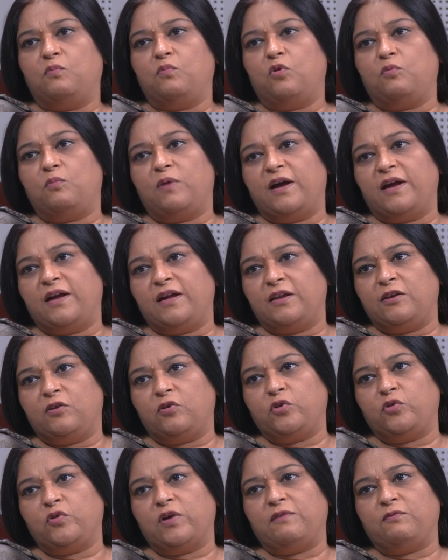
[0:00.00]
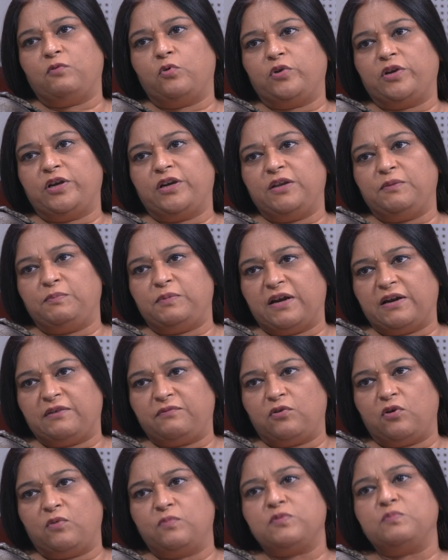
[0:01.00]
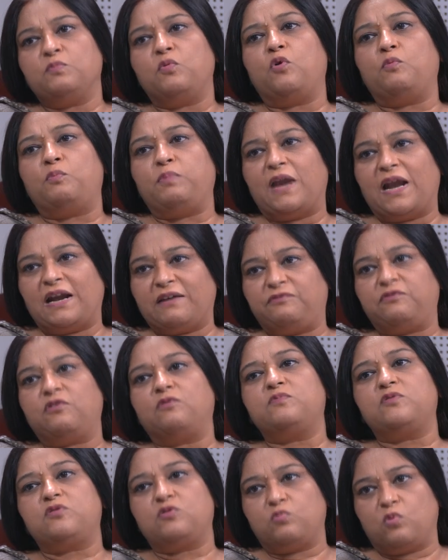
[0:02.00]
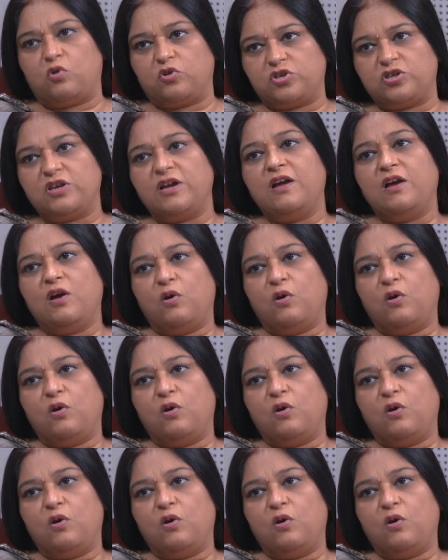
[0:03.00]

mobile or you have OTT platforms, more platforms to watch,